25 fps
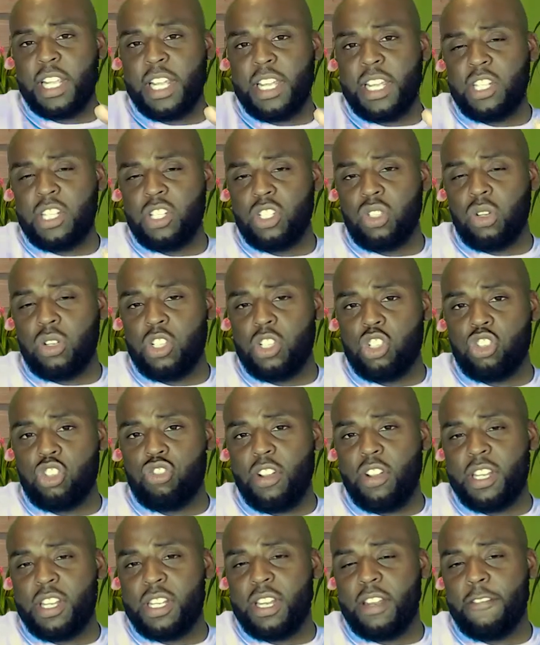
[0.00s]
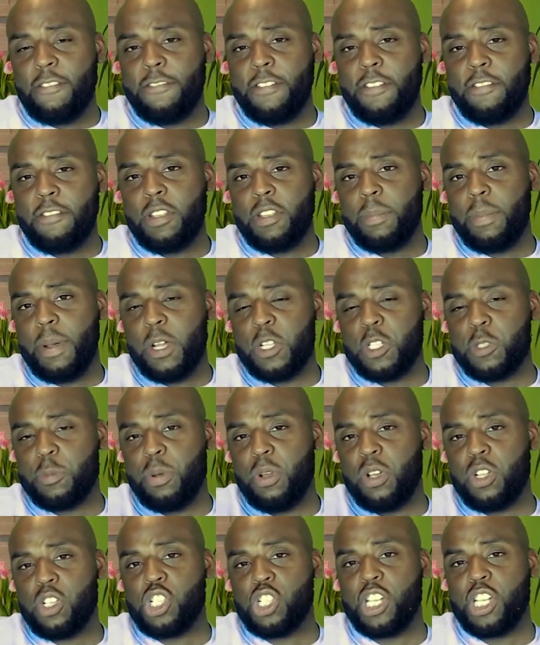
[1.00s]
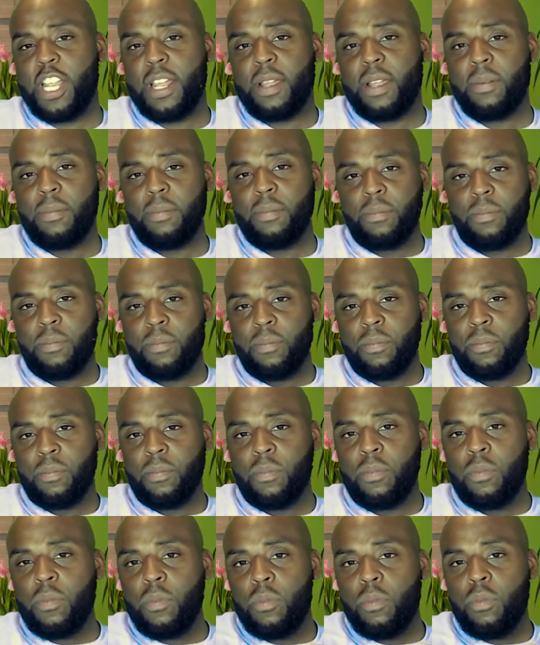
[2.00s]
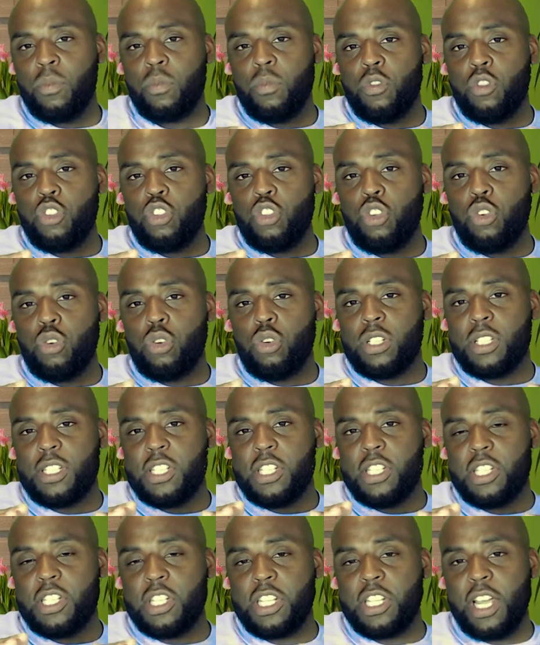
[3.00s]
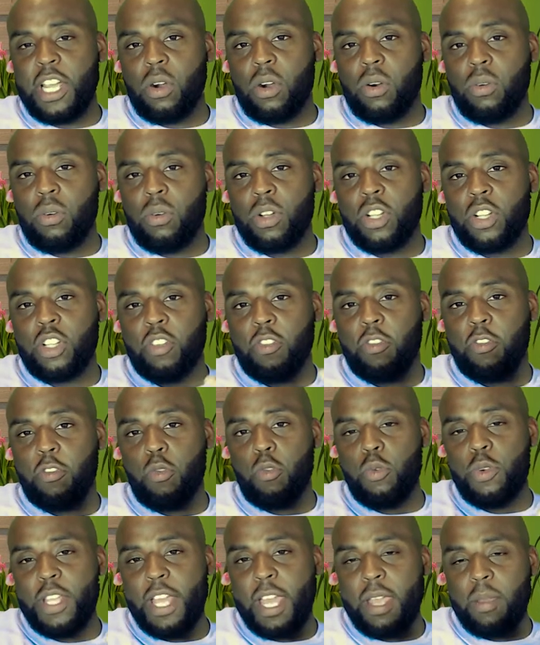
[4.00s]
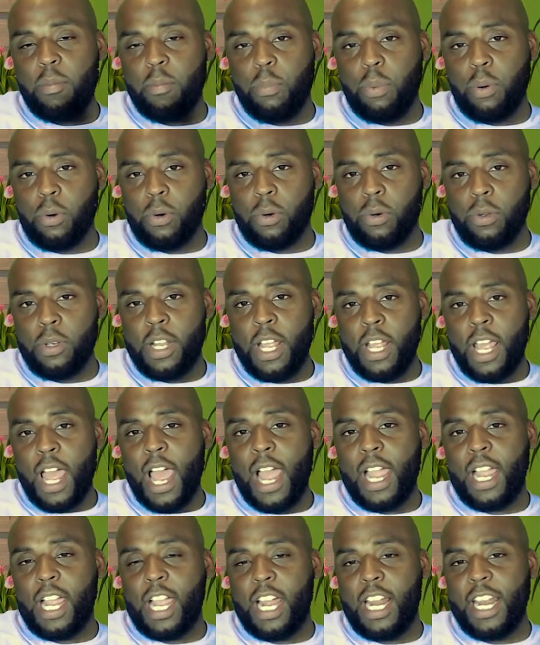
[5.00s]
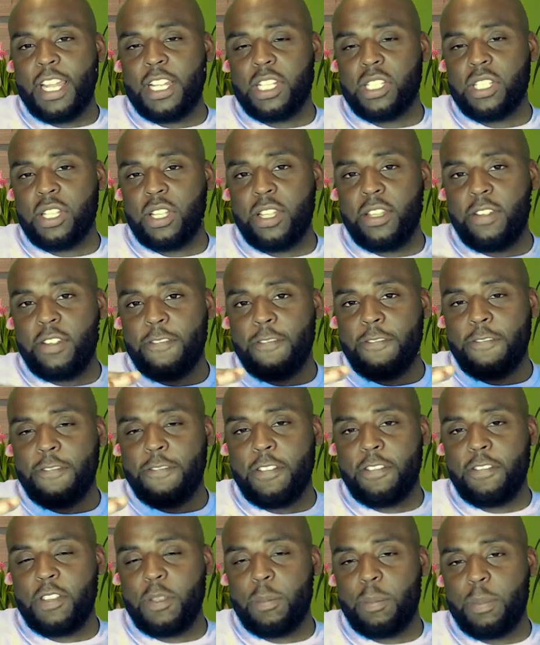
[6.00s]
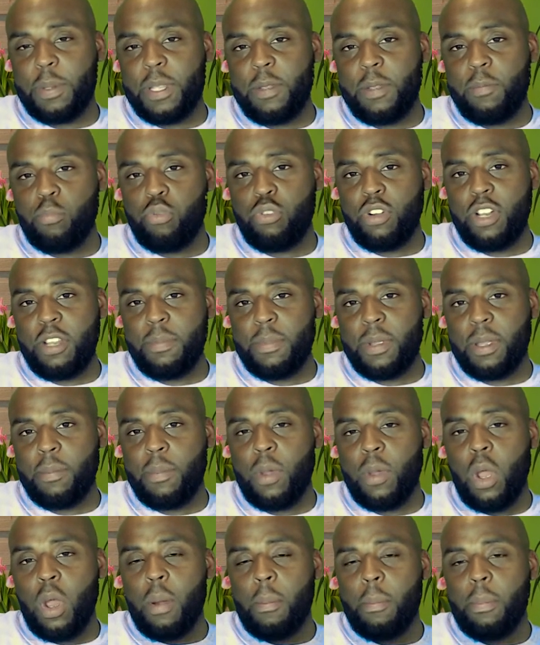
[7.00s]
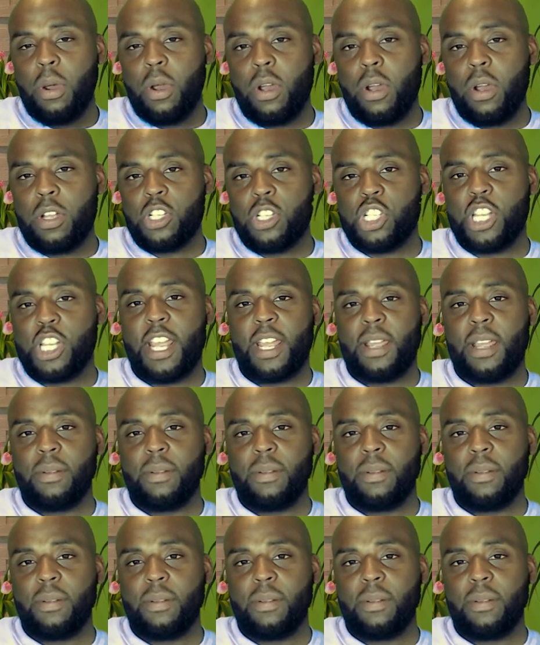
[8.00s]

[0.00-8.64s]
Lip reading: stock is trading at £50 per share. You could sell the 48 put and collect a 50p premium per share.